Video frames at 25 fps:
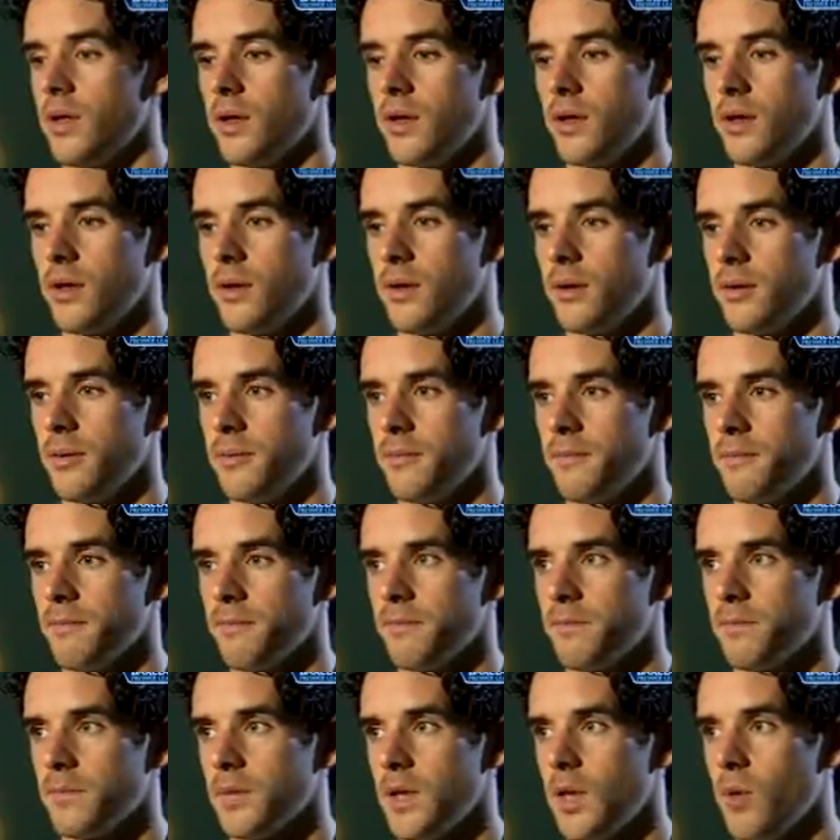
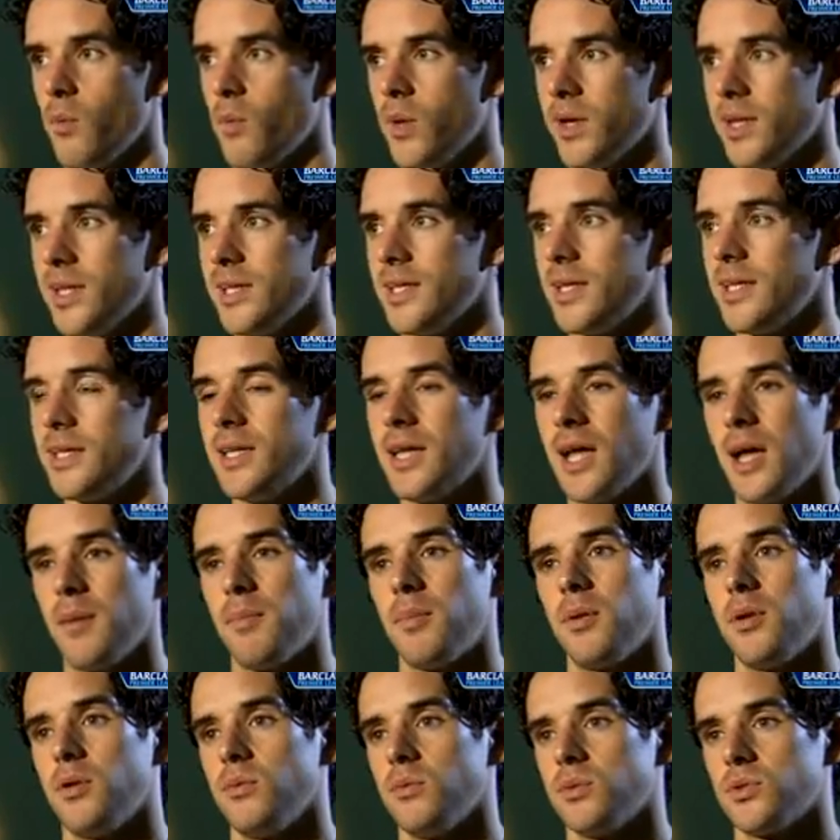And when it didn't
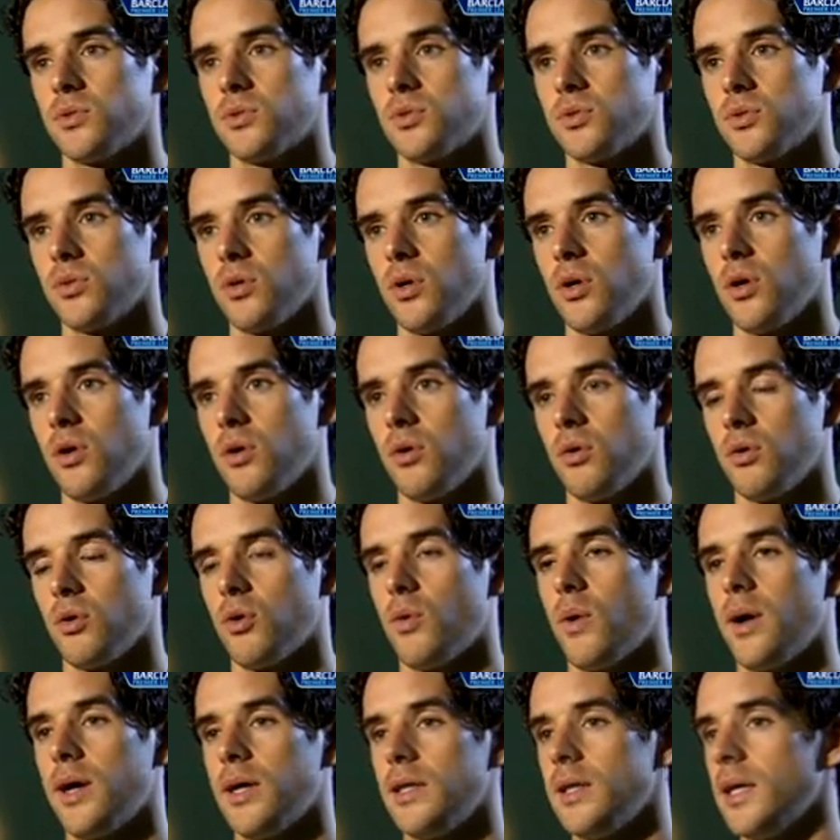happen, it was
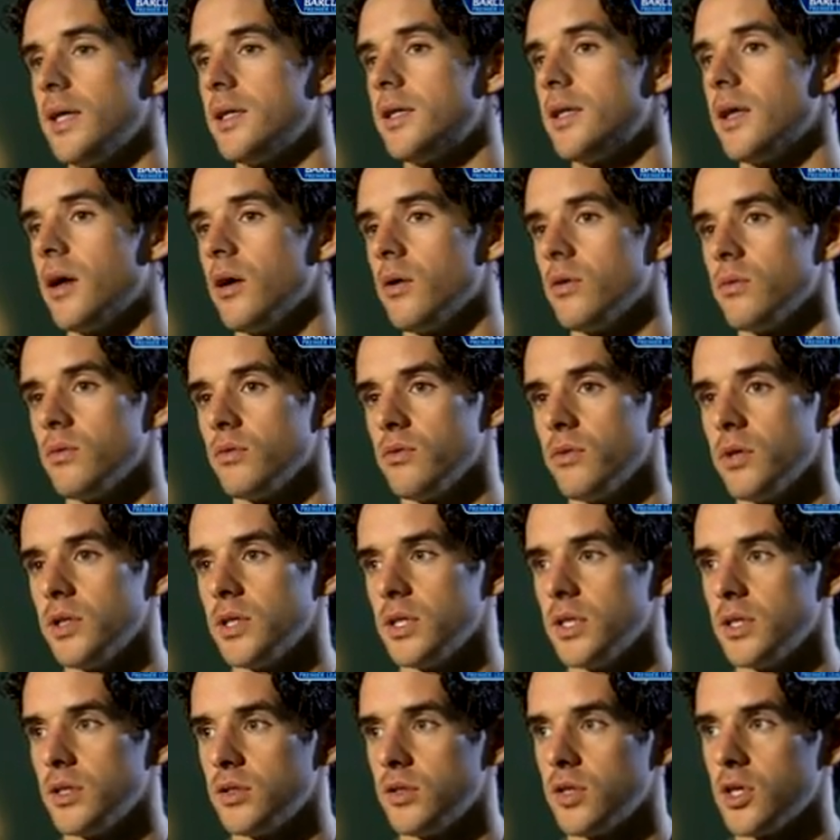quite a letdown,
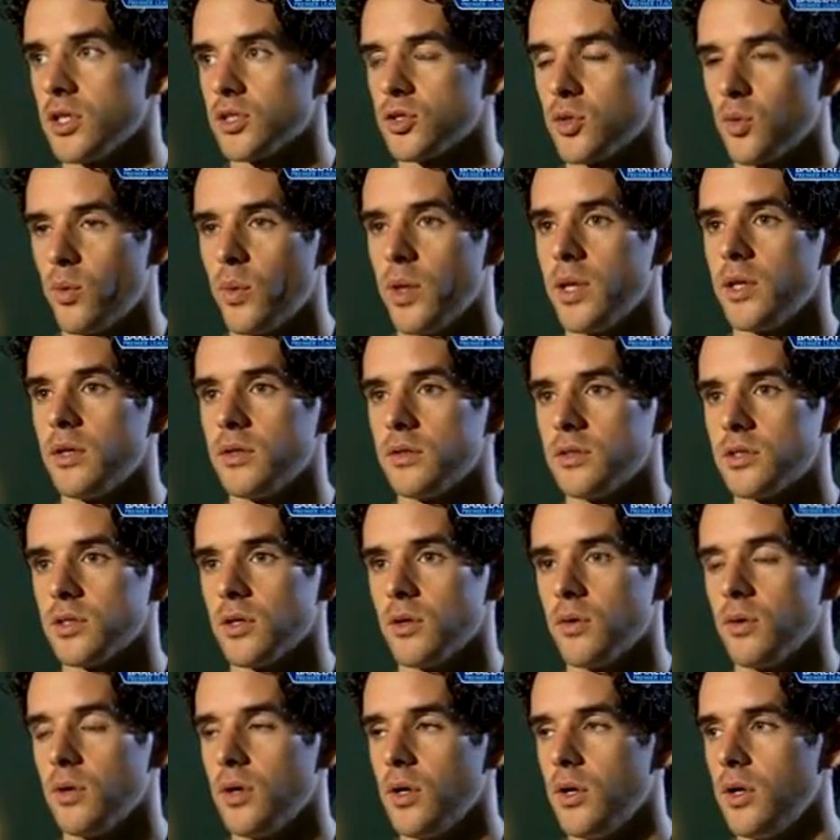really, not to win.
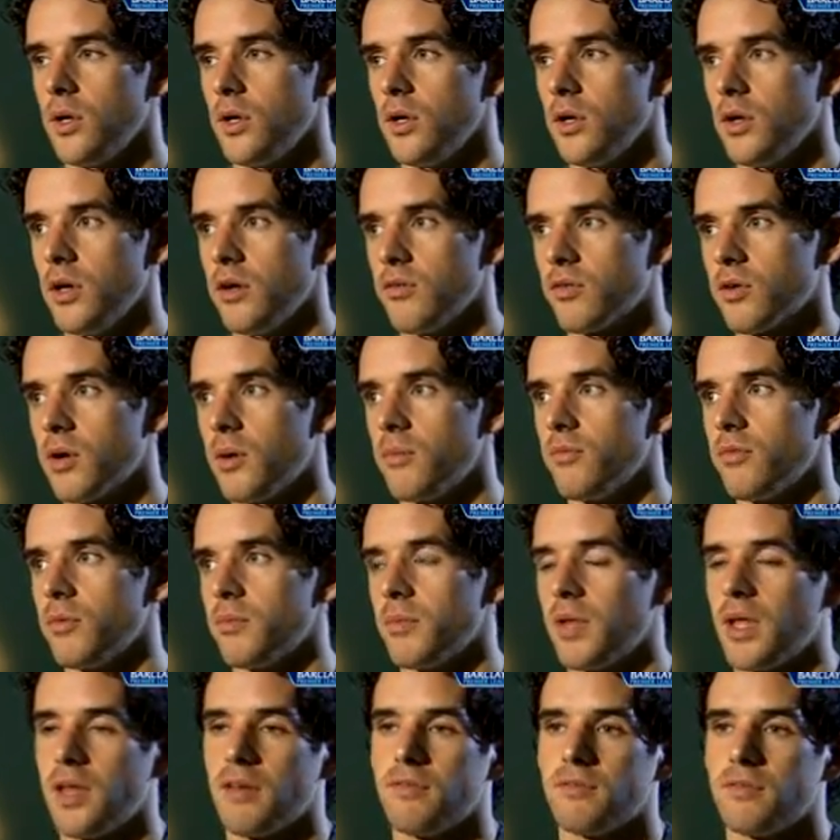So I've come
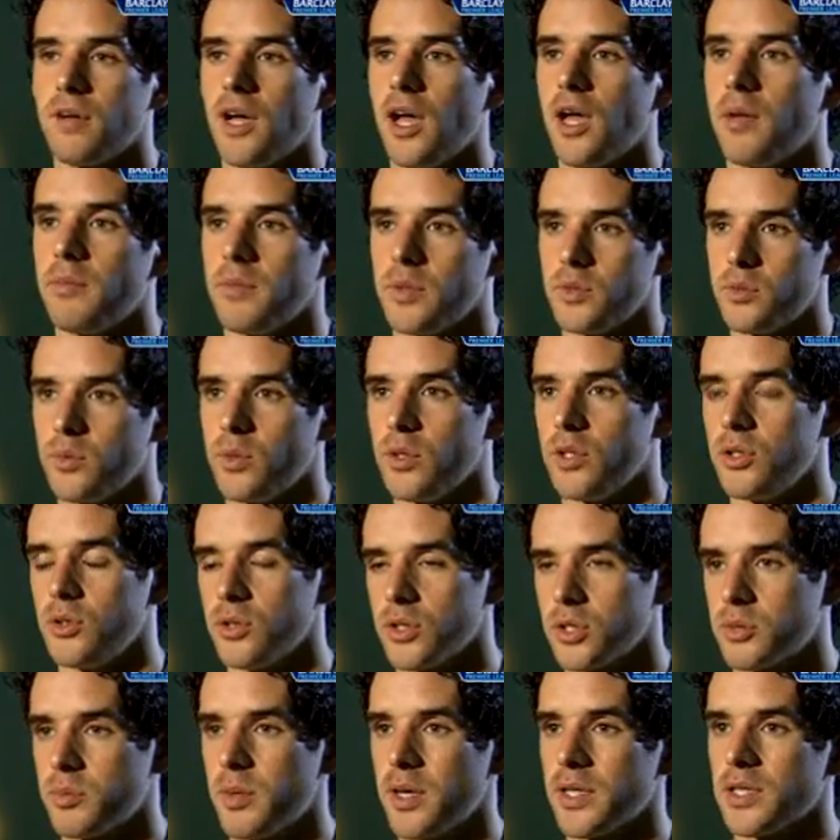from that environment where
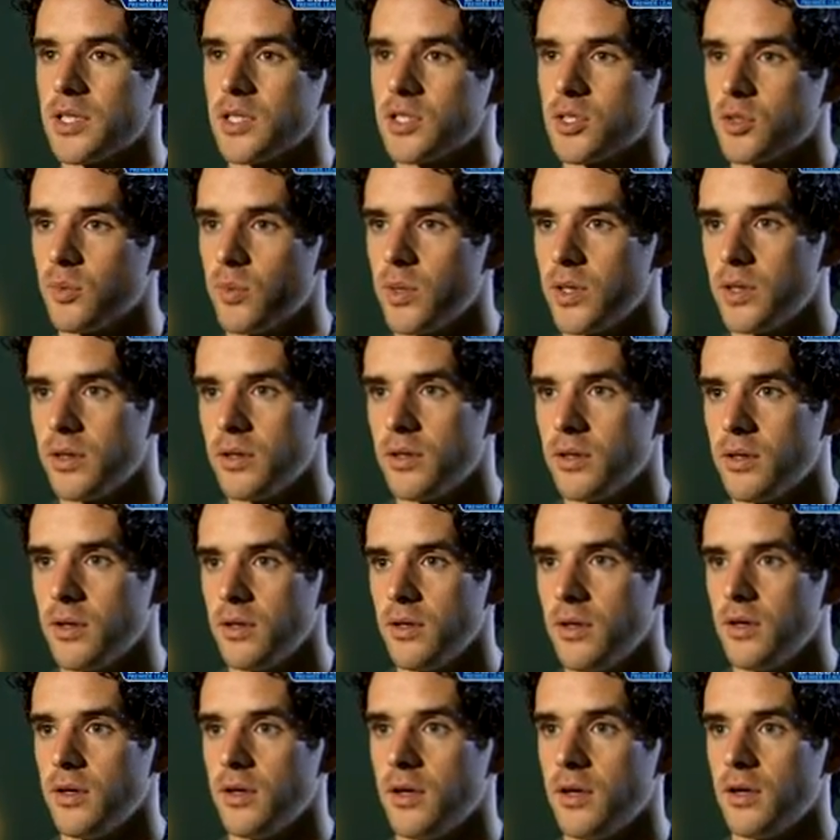you're expected to win
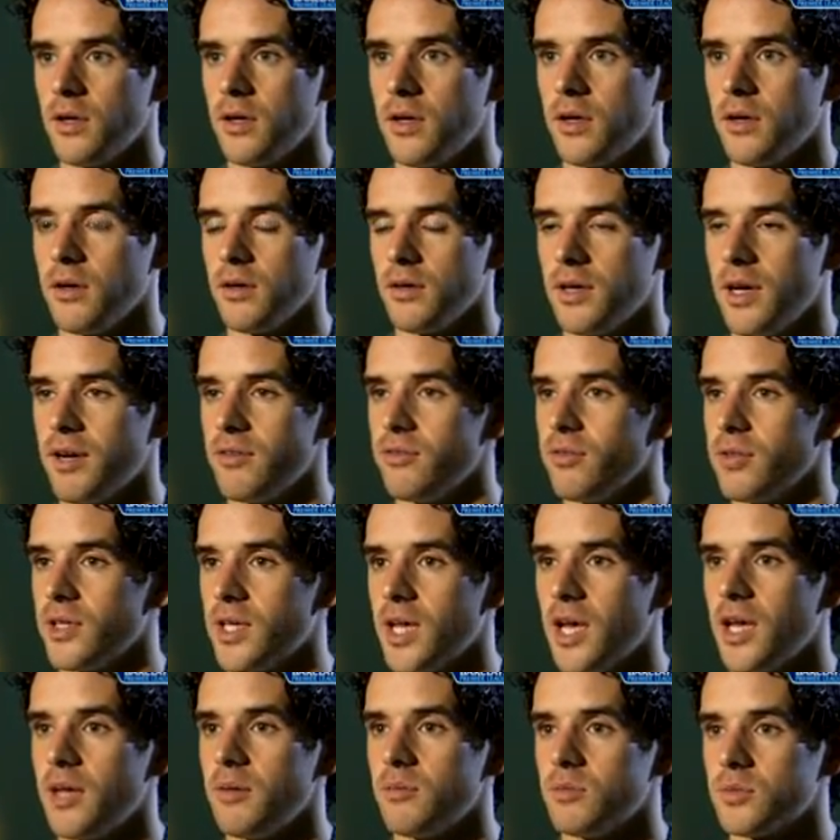every
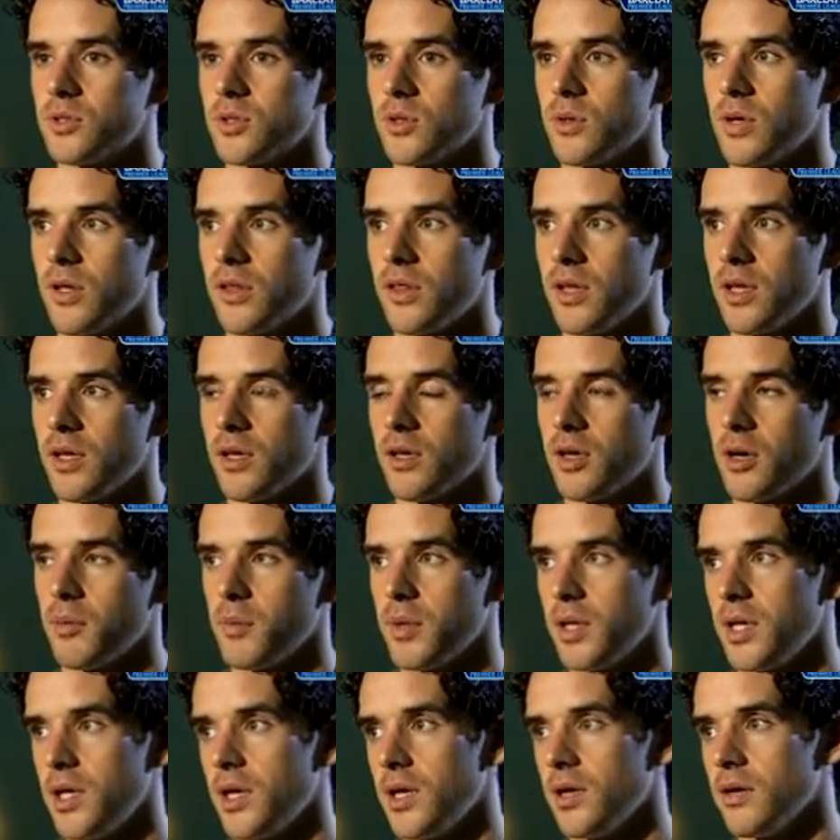game, so I think
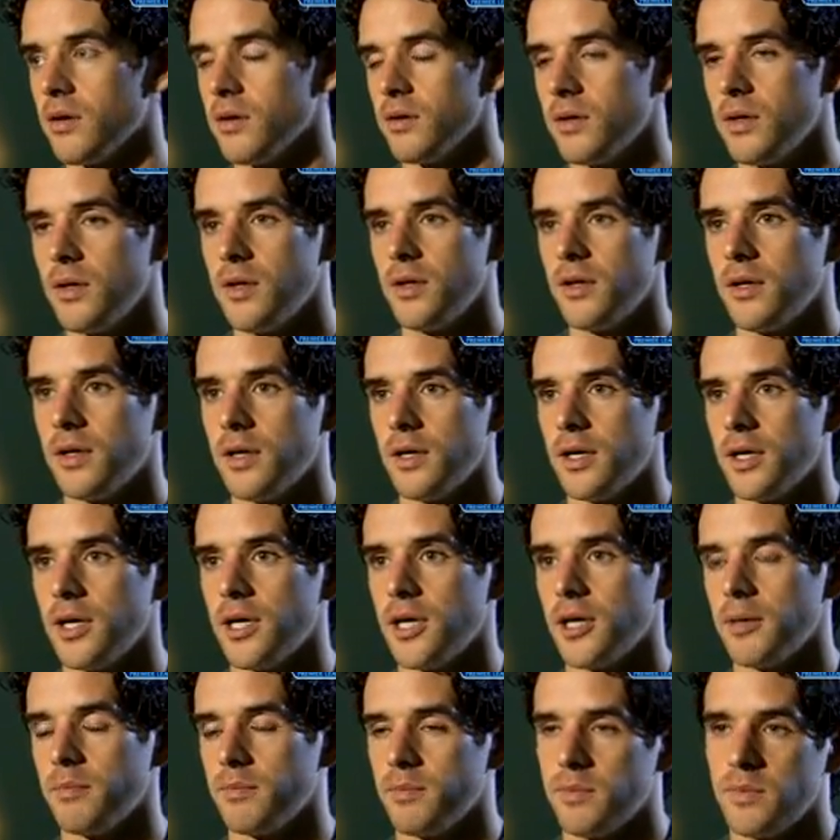coming here
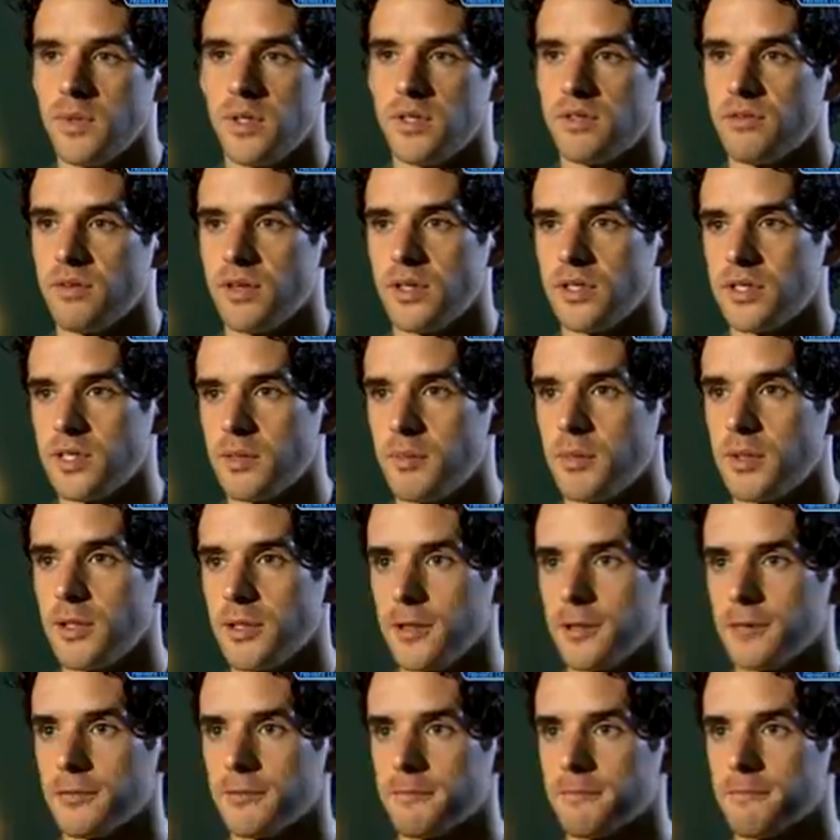is very
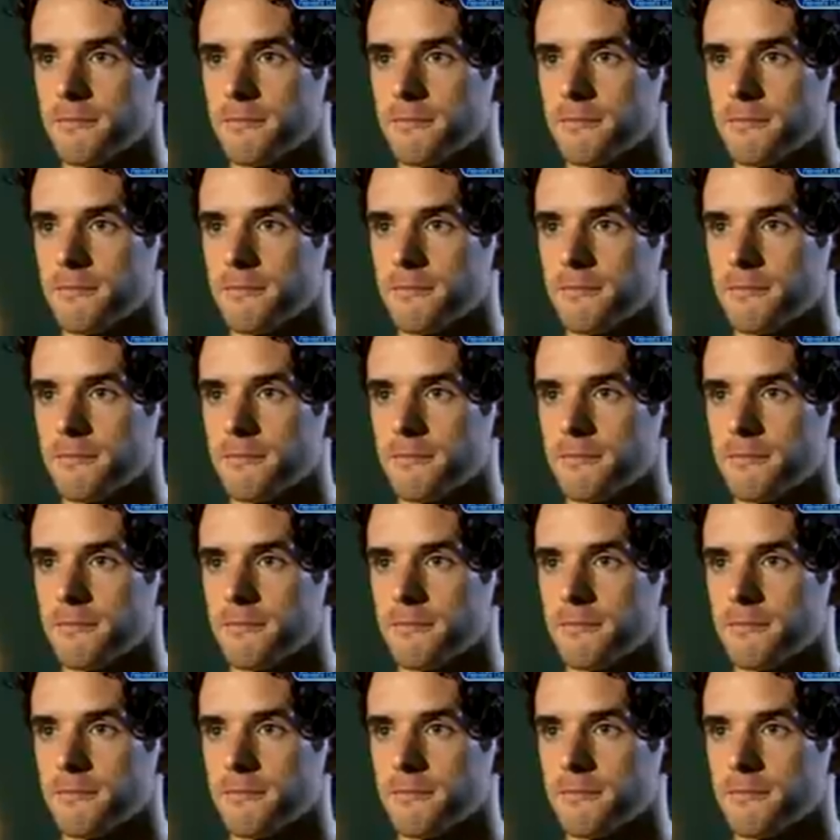similar.